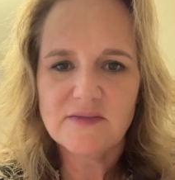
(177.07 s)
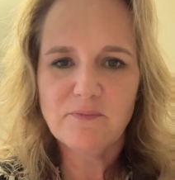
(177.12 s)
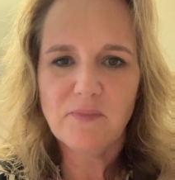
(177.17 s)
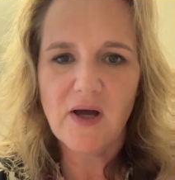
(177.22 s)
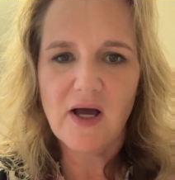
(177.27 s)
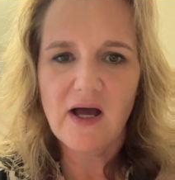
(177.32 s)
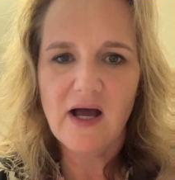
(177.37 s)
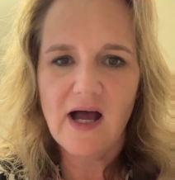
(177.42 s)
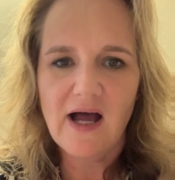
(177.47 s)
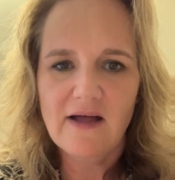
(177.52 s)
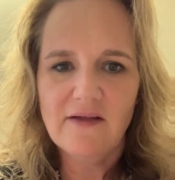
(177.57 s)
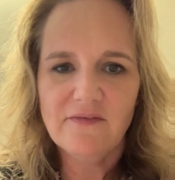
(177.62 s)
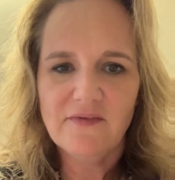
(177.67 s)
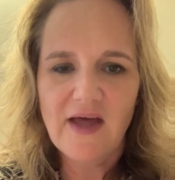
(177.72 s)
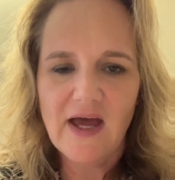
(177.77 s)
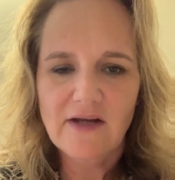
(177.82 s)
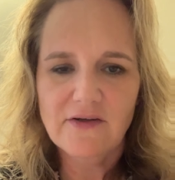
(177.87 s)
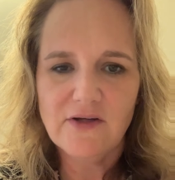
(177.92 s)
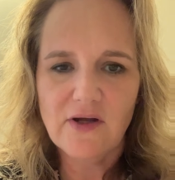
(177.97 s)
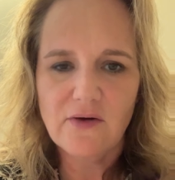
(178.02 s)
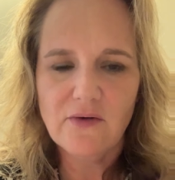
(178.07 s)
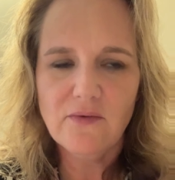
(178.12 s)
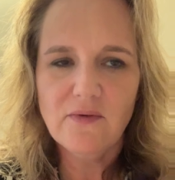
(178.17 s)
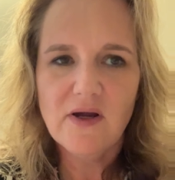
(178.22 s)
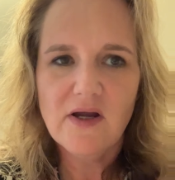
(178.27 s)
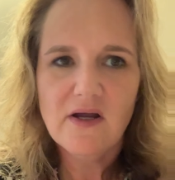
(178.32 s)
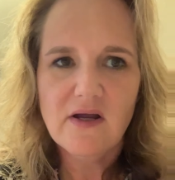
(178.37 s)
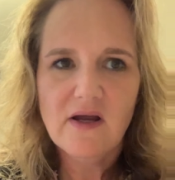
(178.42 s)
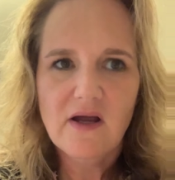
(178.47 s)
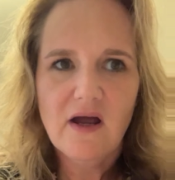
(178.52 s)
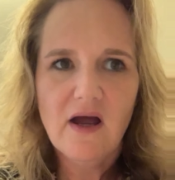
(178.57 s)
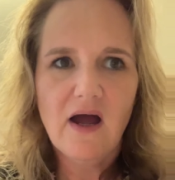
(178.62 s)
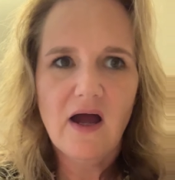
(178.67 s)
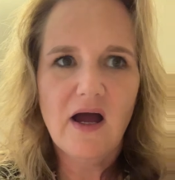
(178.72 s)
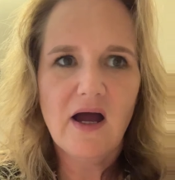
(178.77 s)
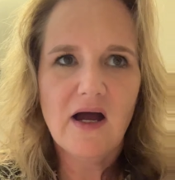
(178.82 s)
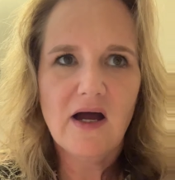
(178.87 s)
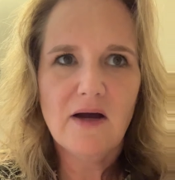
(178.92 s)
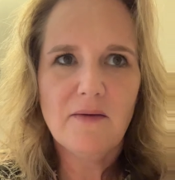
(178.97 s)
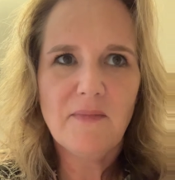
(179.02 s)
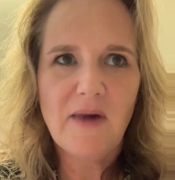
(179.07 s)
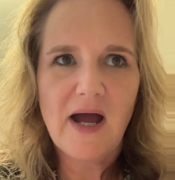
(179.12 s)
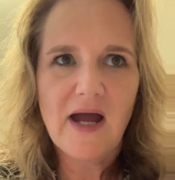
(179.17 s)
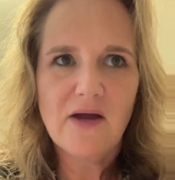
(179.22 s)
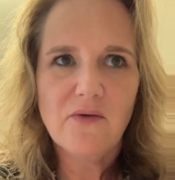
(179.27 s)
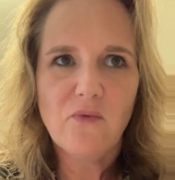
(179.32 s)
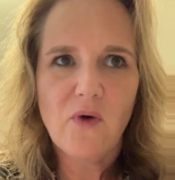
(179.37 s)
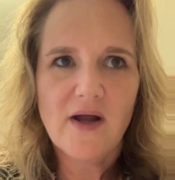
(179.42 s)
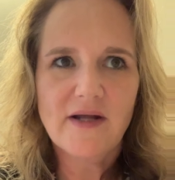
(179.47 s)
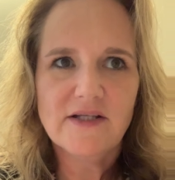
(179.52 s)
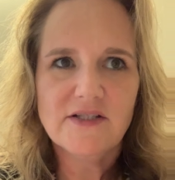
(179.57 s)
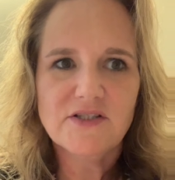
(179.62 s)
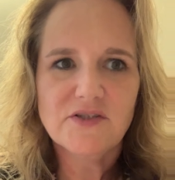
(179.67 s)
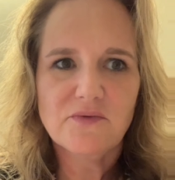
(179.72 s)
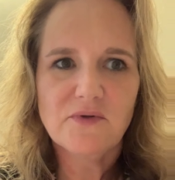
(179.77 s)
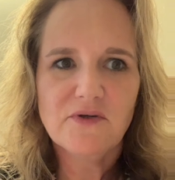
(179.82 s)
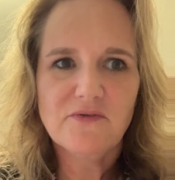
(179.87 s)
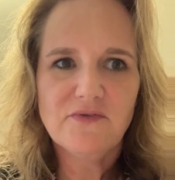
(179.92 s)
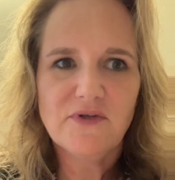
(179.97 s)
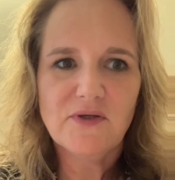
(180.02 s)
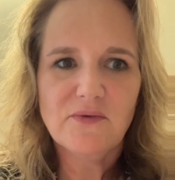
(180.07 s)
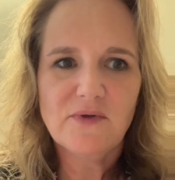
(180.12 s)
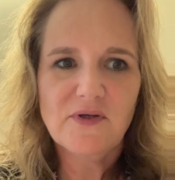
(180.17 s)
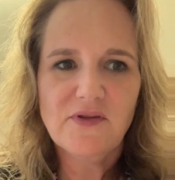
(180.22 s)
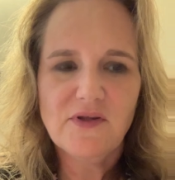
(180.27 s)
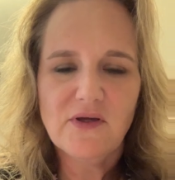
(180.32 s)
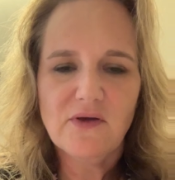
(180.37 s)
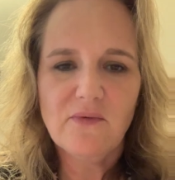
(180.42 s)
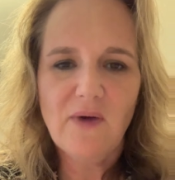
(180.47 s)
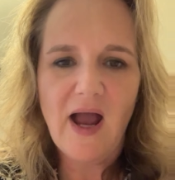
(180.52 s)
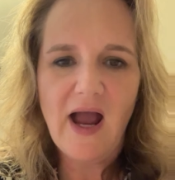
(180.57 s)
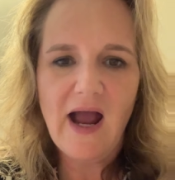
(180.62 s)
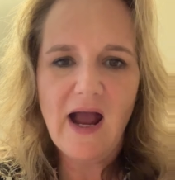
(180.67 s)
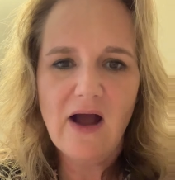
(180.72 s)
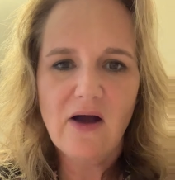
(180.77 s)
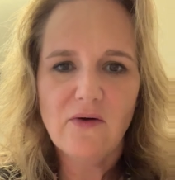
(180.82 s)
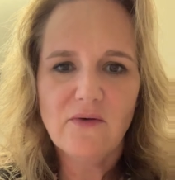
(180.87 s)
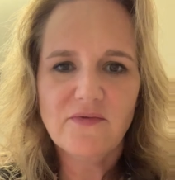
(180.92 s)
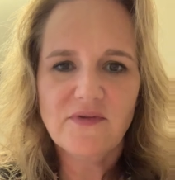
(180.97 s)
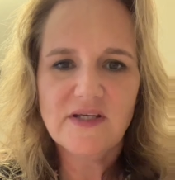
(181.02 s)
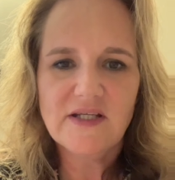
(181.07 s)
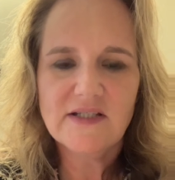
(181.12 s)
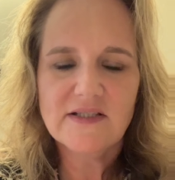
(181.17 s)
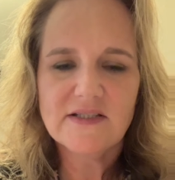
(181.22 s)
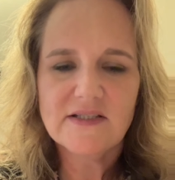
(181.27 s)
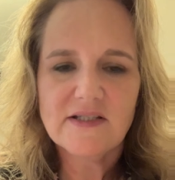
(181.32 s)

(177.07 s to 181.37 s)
But on that note, I wanted to review with you how these